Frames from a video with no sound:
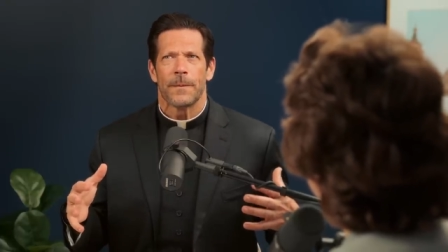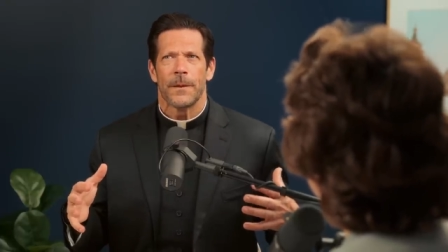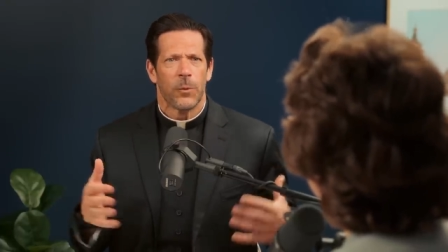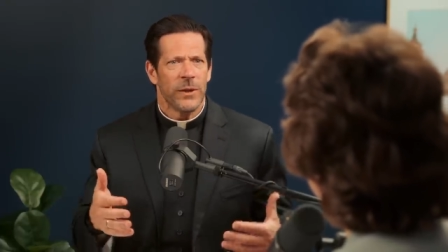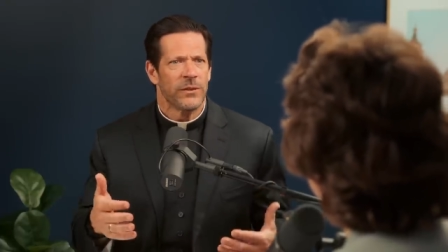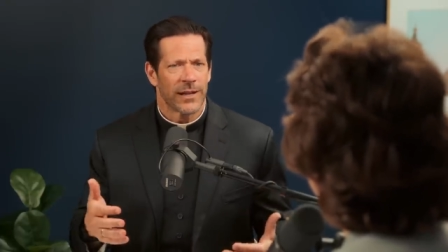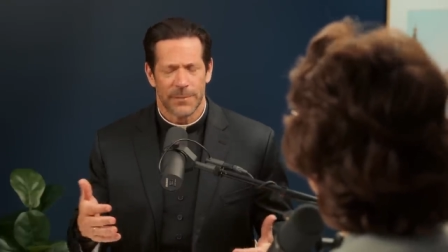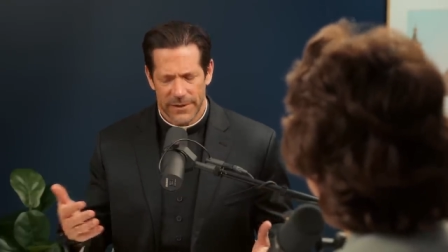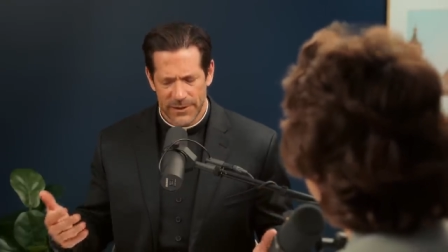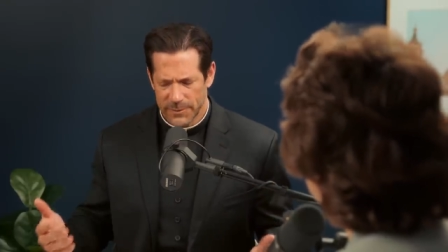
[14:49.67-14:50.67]
you know we talked
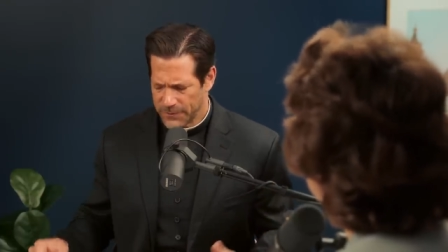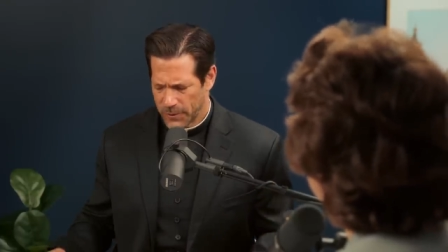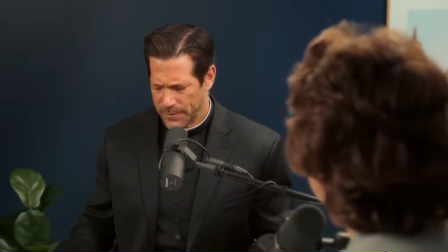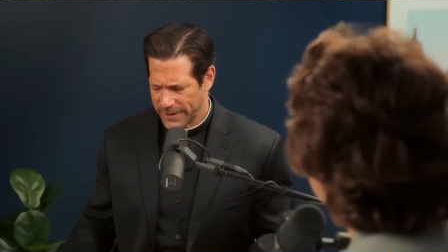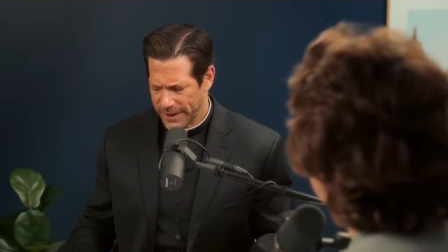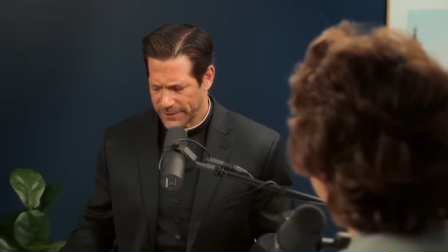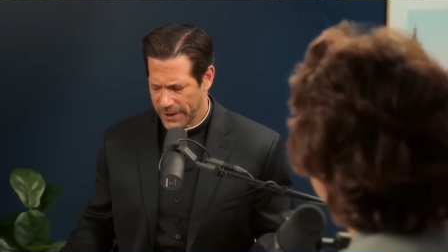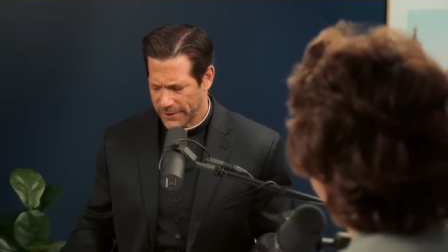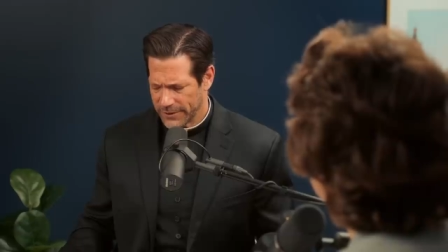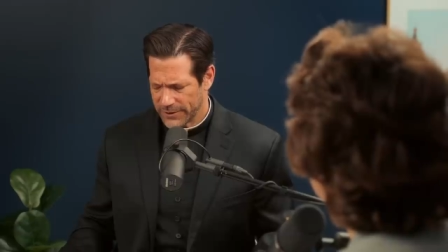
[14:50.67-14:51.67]
about this before, but like
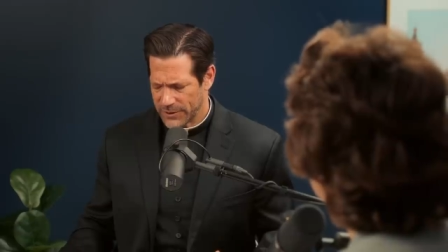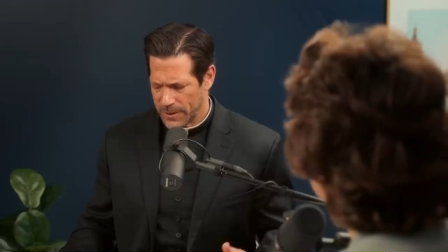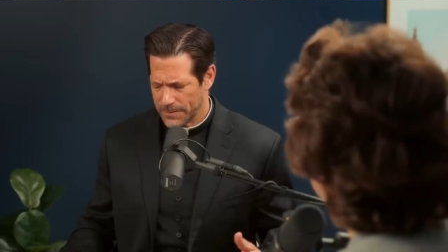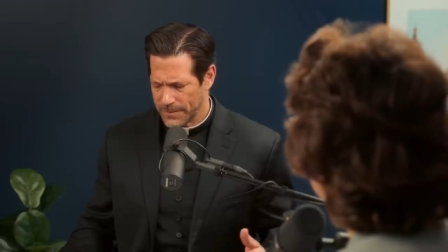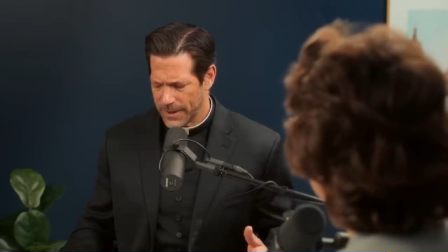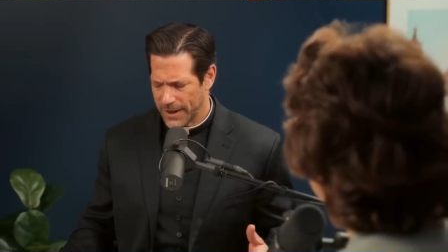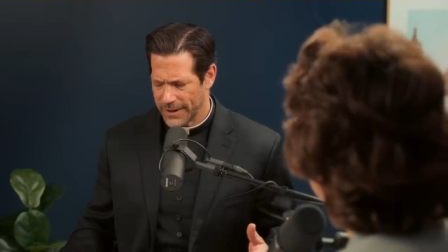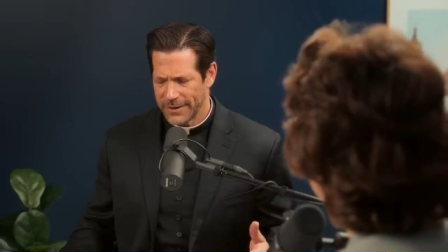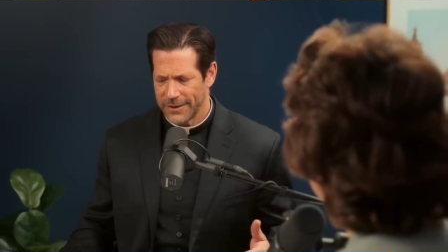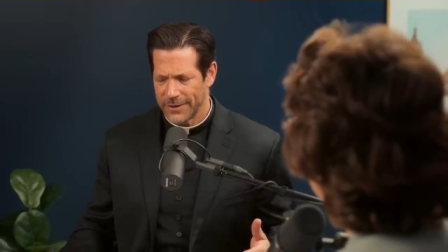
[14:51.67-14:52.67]
there are some uh,
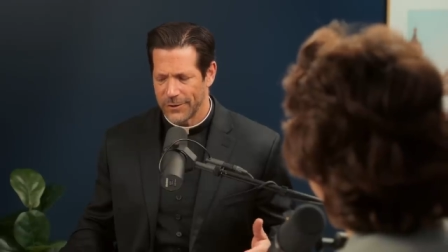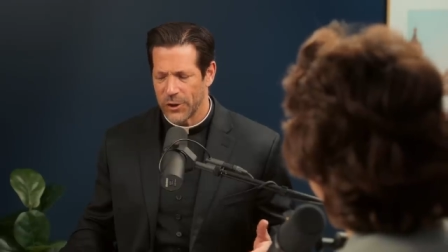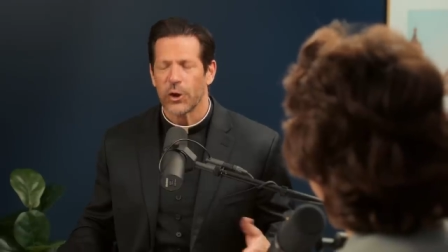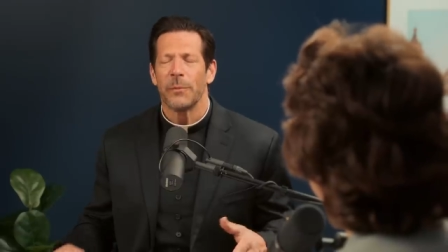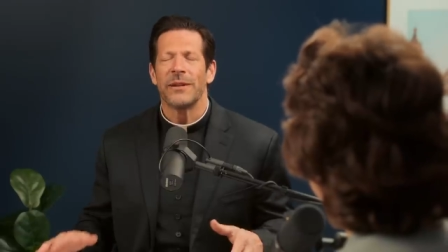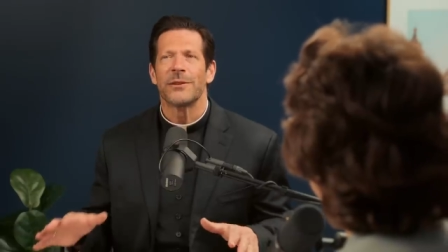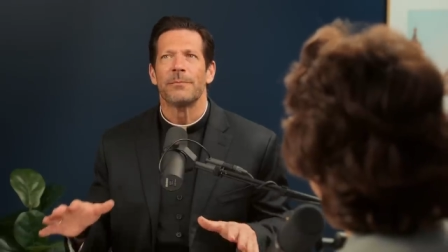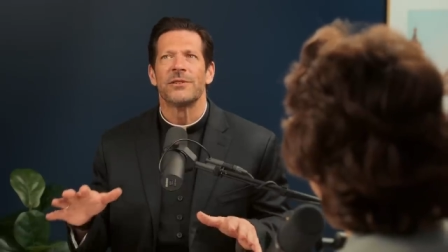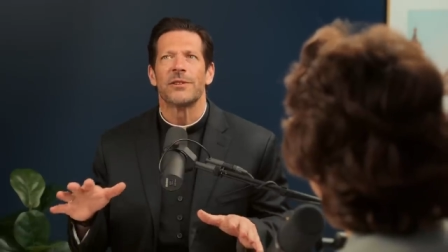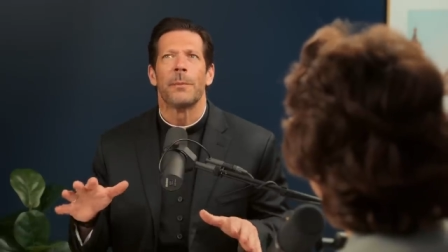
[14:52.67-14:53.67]
there could be some
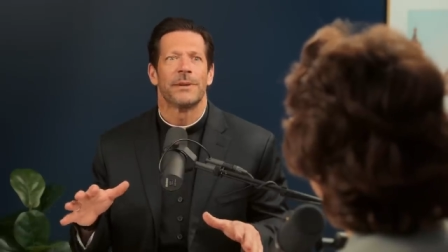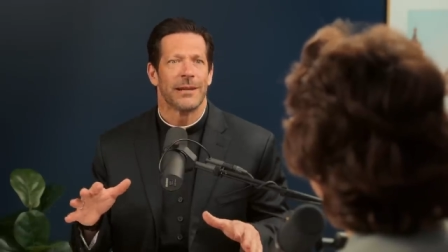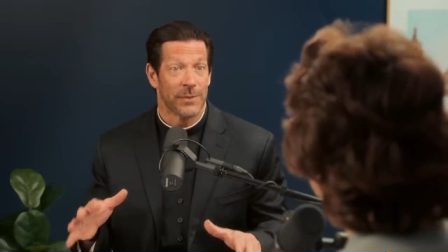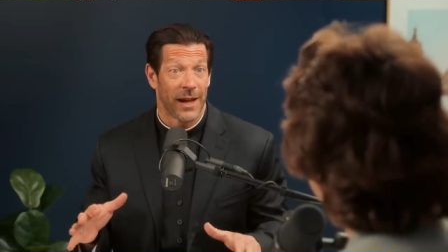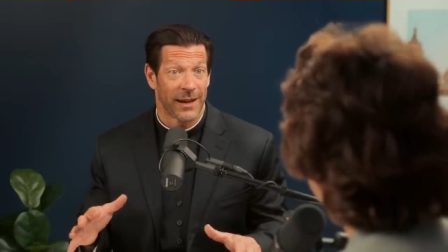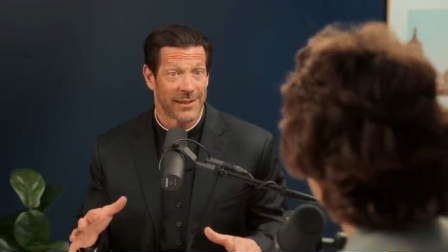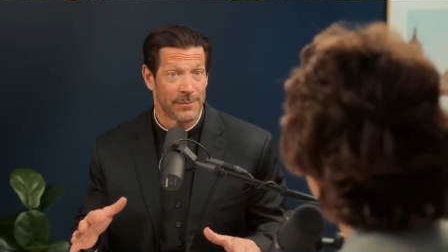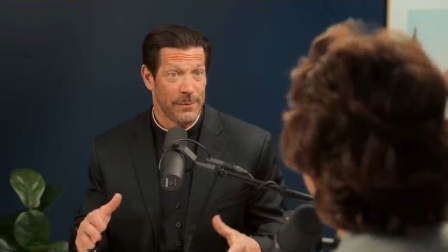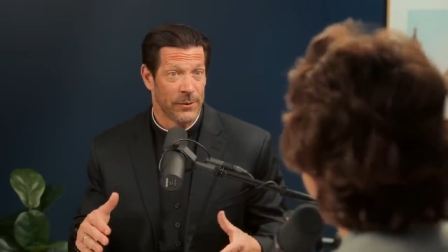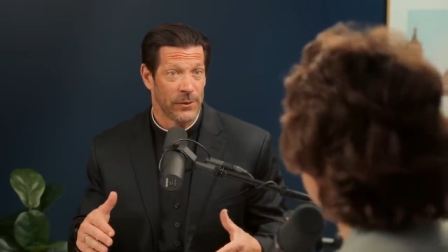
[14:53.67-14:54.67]
stumbling blocks that
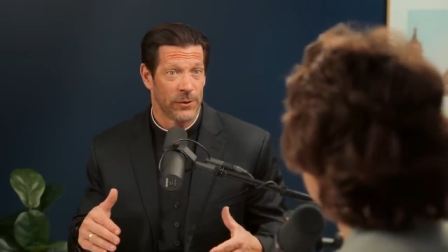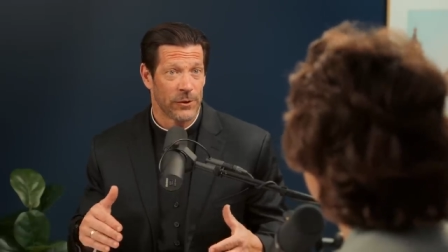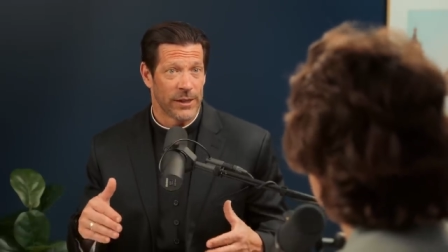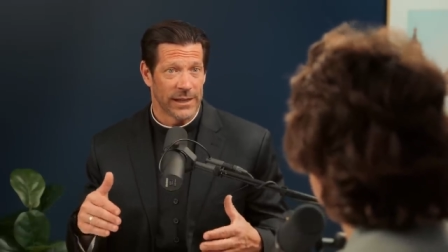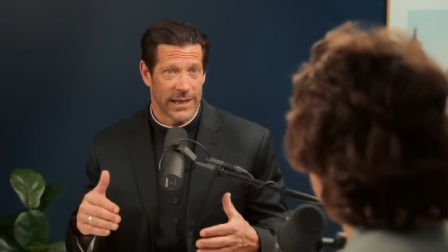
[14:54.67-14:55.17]
people could yeah.